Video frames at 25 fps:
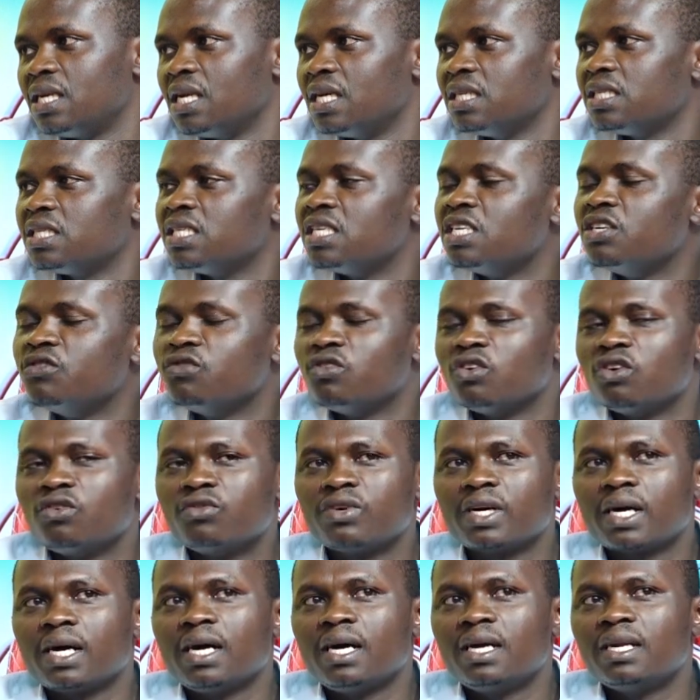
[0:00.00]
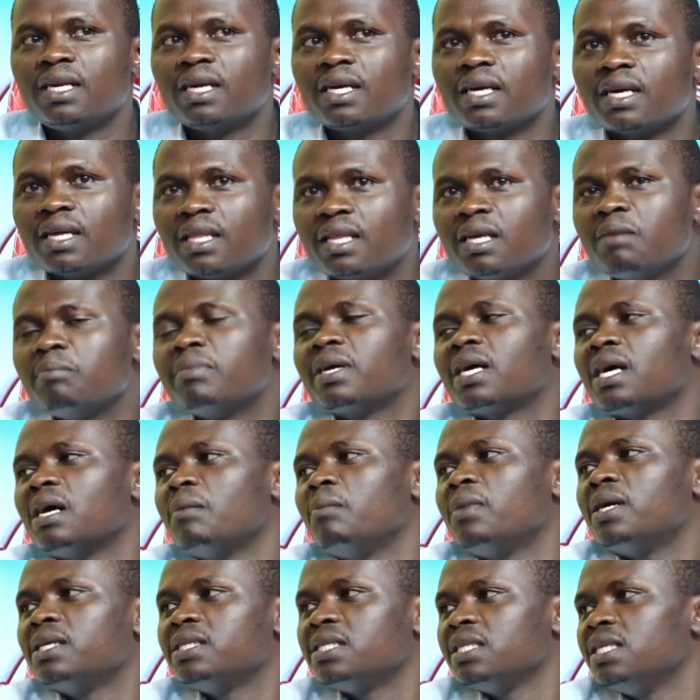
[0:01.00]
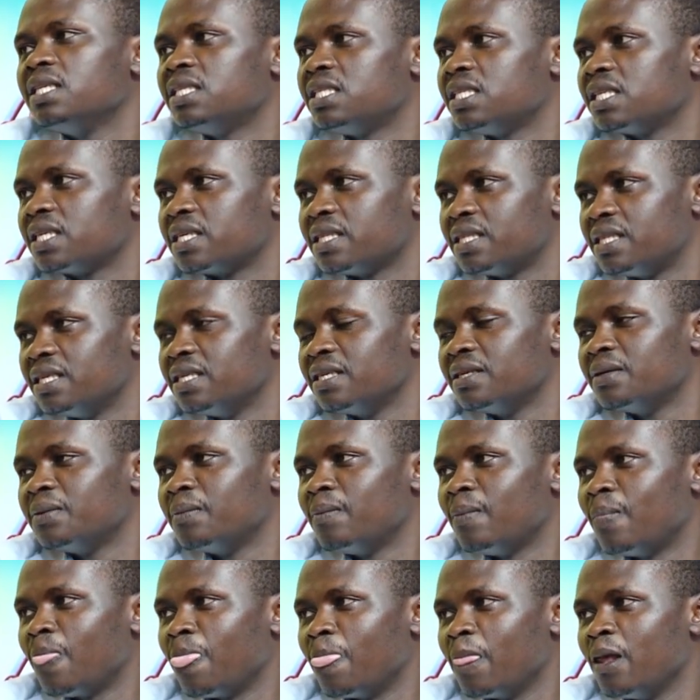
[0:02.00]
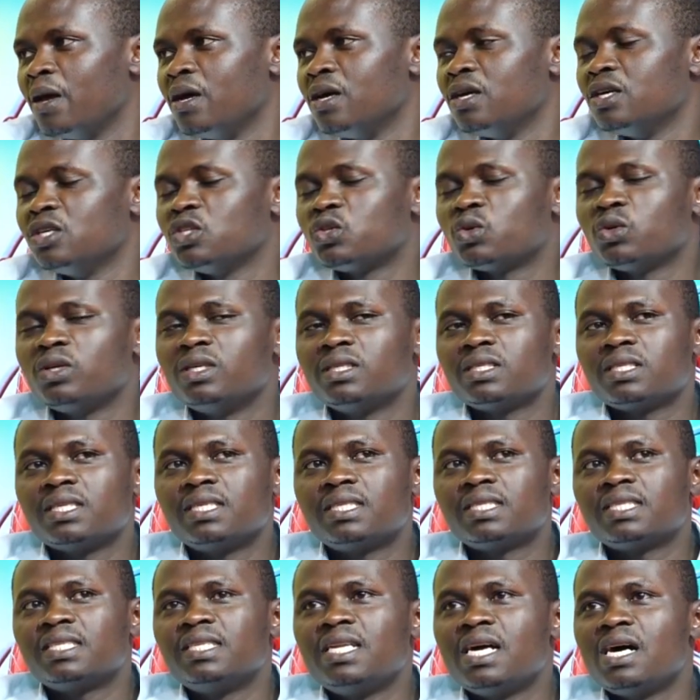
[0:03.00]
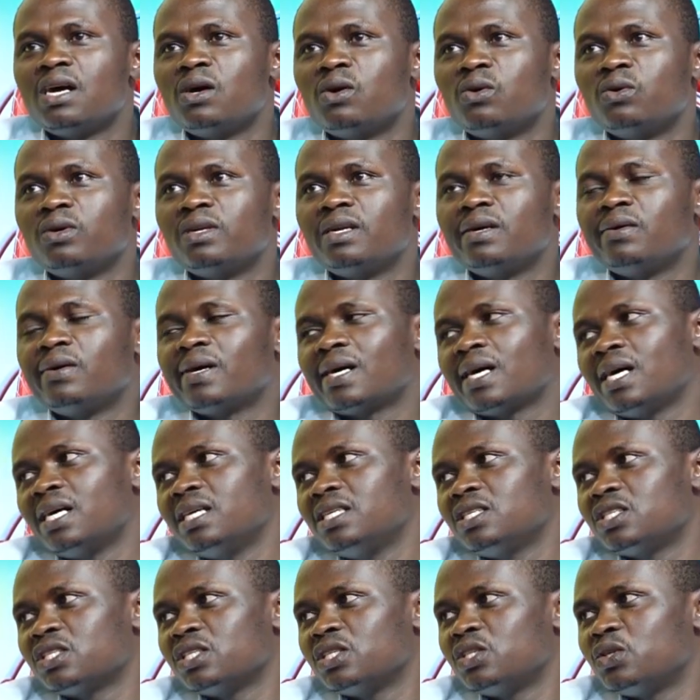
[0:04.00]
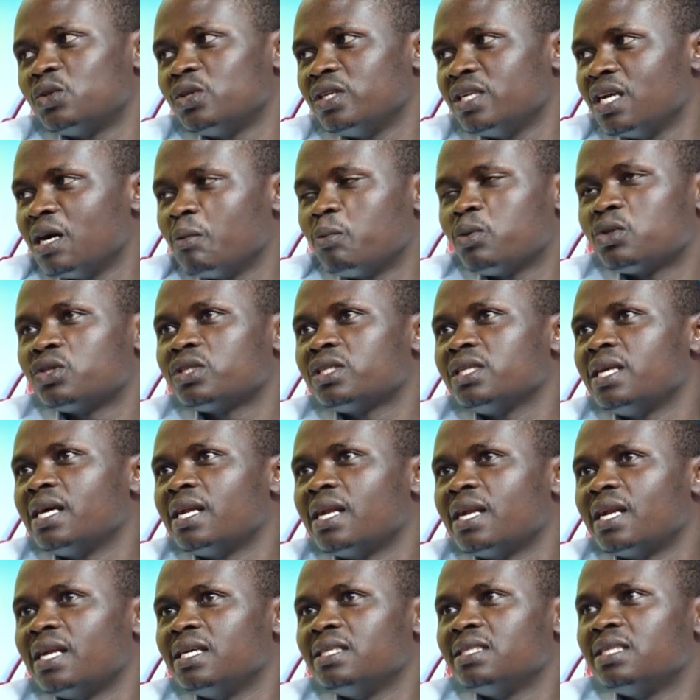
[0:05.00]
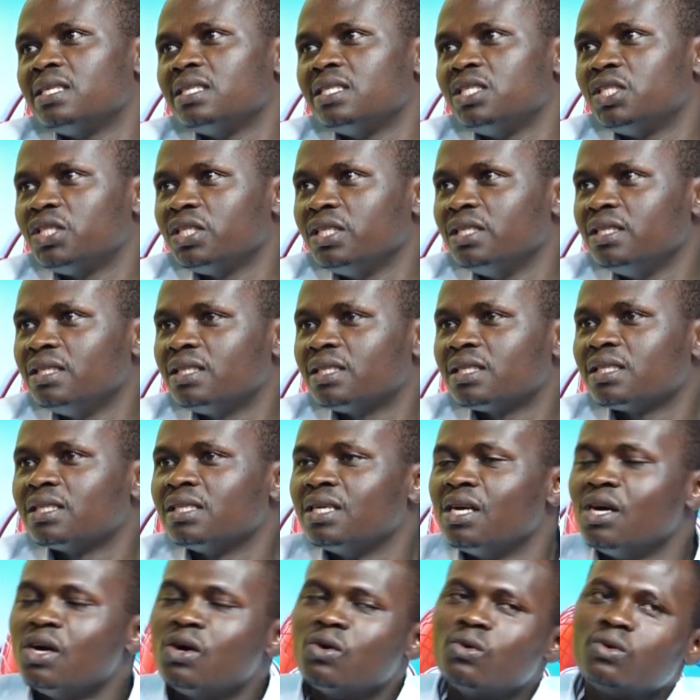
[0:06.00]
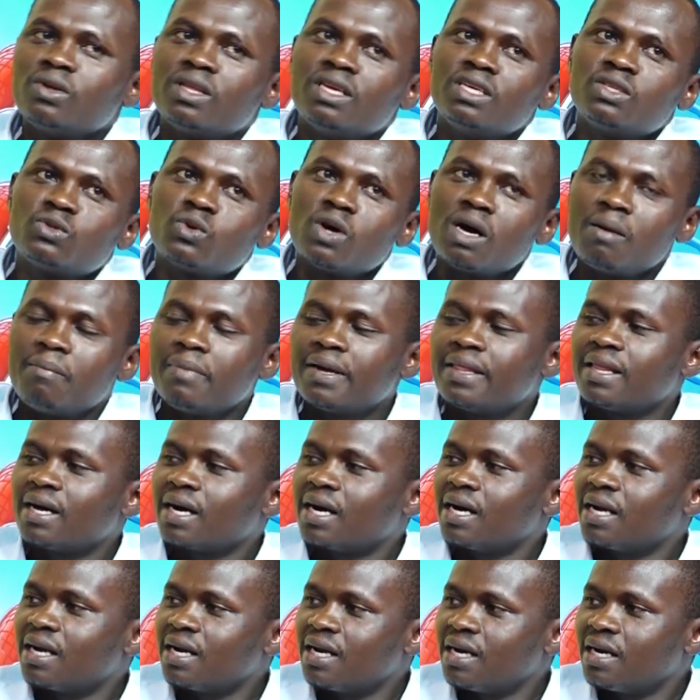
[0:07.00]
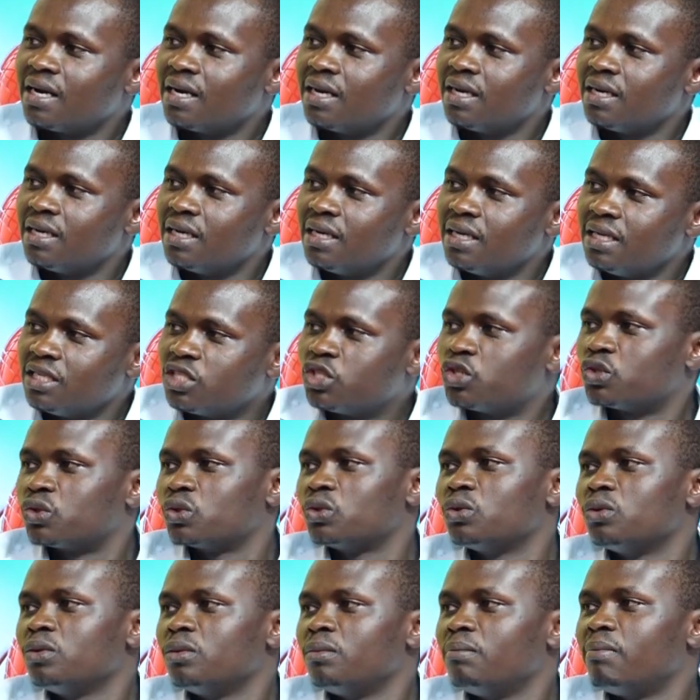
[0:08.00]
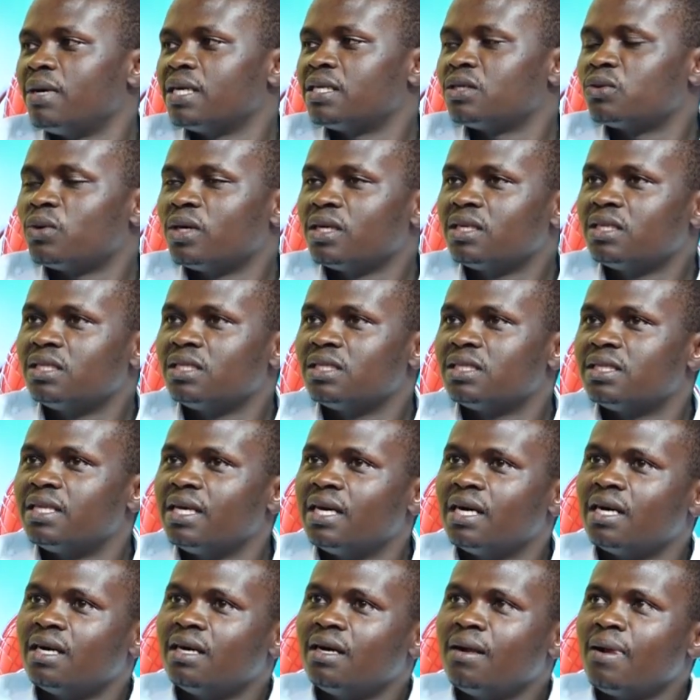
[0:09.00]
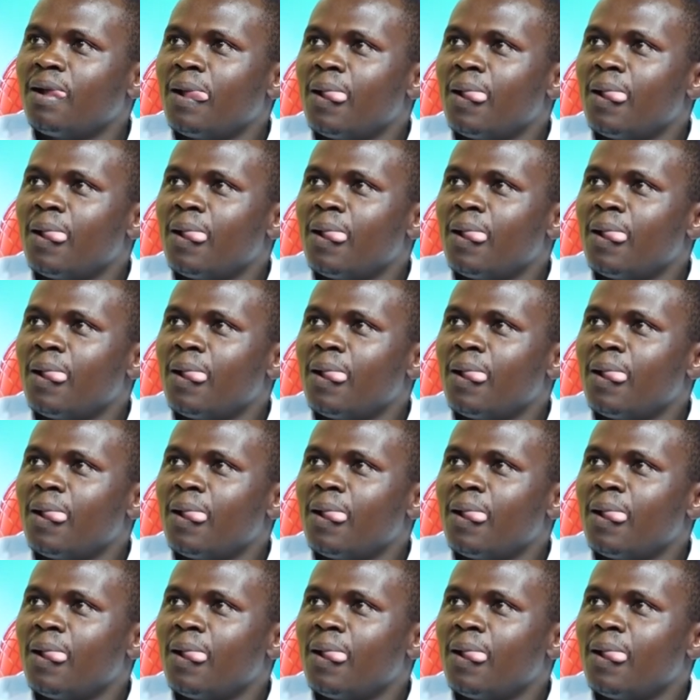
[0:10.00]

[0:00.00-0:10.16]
ila si involve kani ke then become a genetic thing. So I said now in our country tu ina position ya analyze the genes with itwa manaka na it's true but what is there